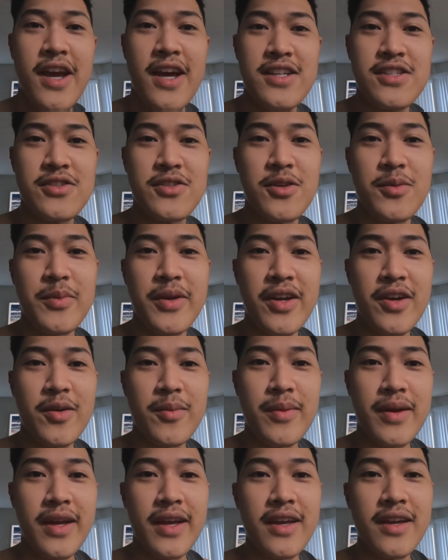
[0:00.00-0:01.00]
guys, so I'm here
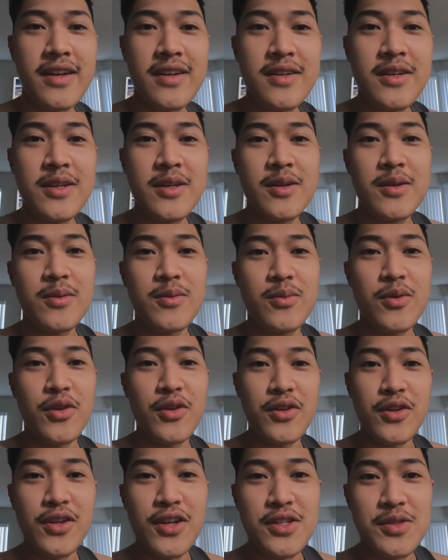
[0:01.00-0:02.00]
at my
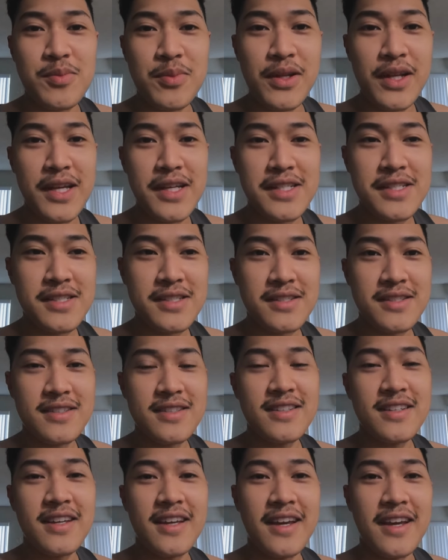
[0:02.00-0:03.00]
brother-in-law's place
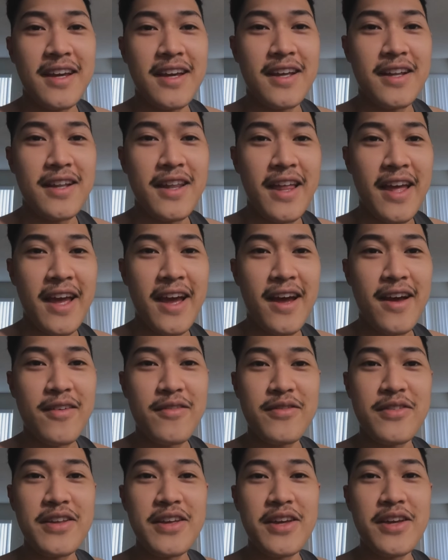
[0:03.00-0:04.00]
and they
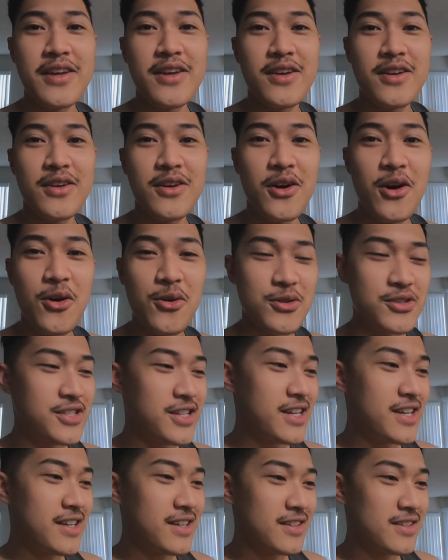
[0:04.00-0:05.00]
have the O
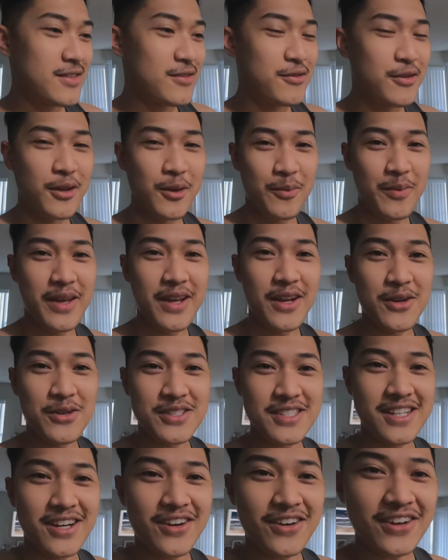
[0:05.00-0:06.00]
G Filipino
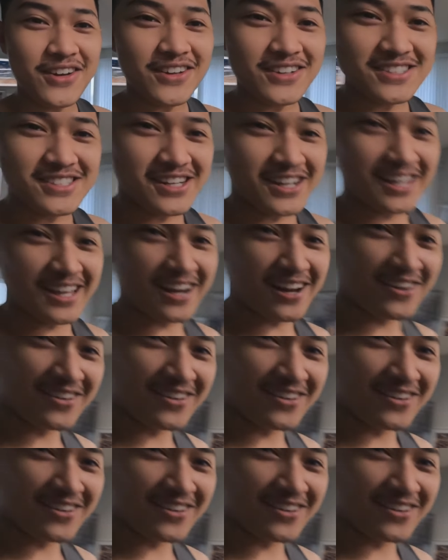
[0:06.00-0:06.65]
cereal. Check it